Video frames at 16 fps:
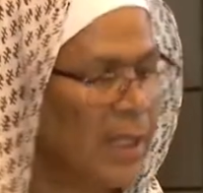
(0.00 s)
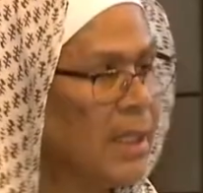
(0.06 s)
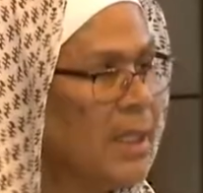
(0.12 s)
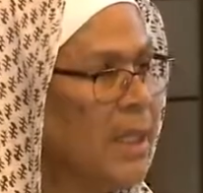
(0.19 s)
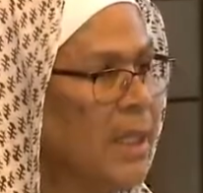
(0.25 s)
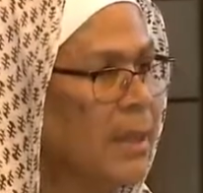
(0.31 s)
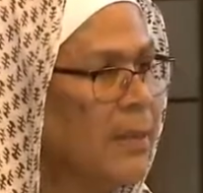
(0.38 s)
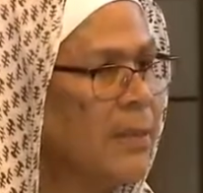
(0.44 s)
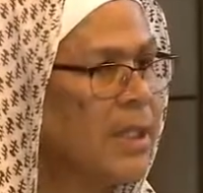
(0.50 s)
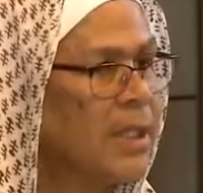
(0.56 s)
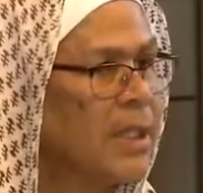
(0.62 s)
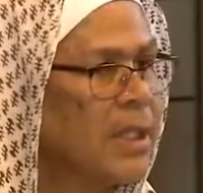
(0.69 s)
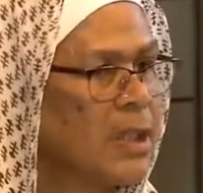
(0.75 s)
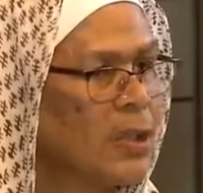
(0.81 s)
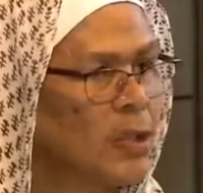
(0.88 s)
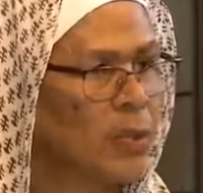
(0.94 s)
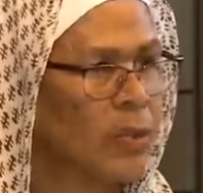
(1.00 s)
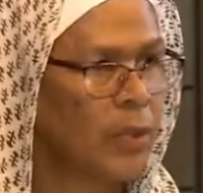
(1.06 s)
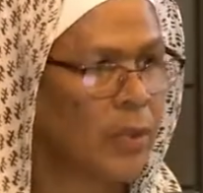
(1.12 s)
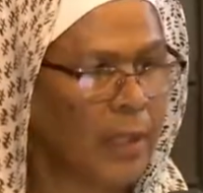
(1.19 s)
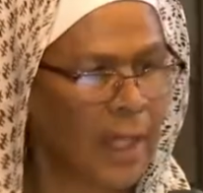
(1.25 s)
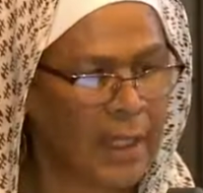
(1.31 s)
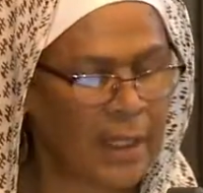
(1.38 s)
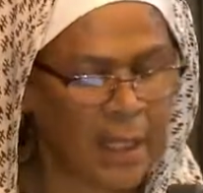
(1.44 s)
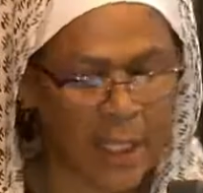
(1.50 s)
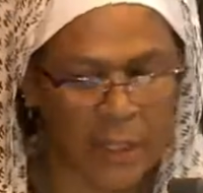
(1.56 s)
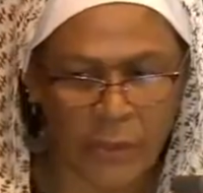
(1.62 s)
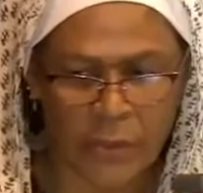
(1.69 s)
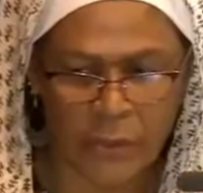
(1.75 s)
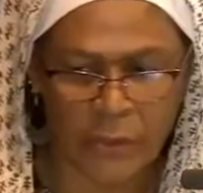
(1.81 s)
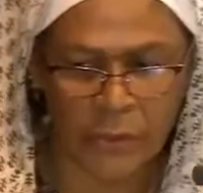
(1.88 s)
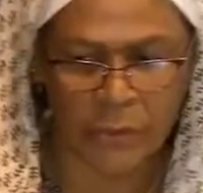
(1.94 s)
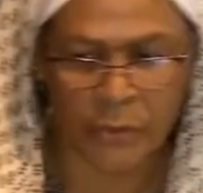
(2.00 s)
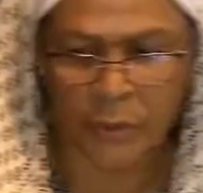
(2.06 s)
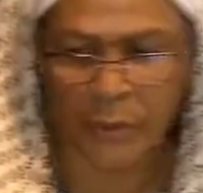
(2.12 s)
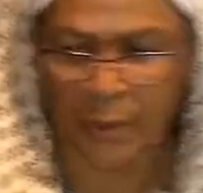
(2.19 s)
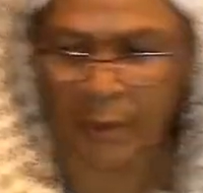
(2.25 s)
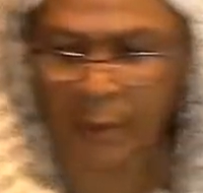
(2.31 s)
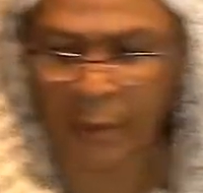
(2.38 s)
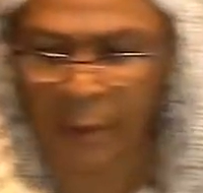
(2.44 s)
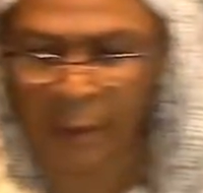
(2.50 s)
deemed essential to that constitution.